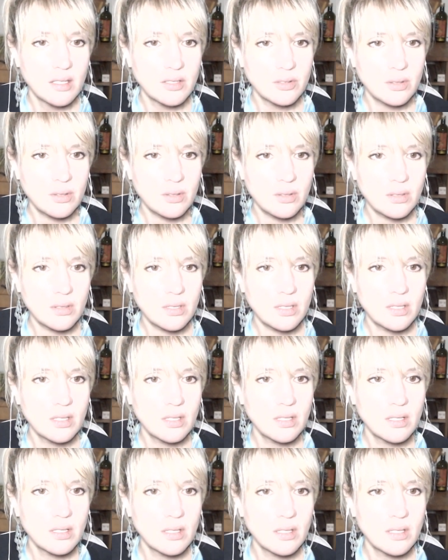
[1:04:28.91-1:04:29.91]
Dude.
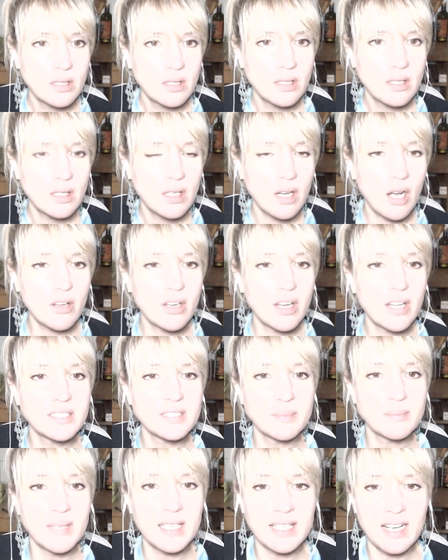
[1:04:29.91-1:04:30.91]
Oh, no,
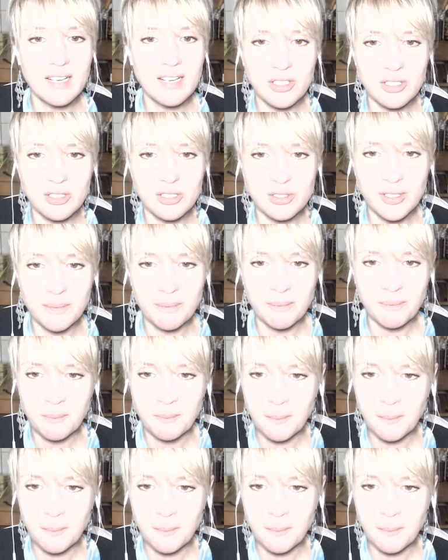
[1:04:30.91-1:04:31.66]
it's me. I've got to do it.